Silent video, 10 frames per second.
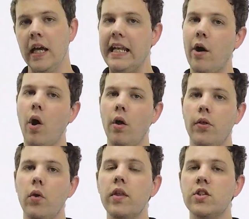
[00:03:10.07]
Now,
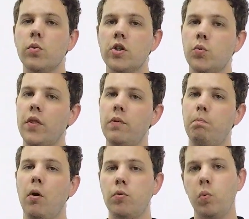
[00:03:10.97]
although this works with
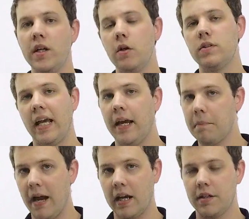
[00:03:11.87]
both Windows and
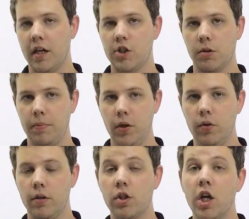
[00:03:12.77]
Macintosh
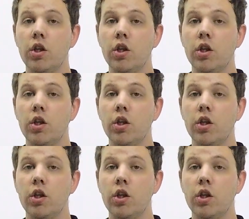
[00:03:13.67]
computers,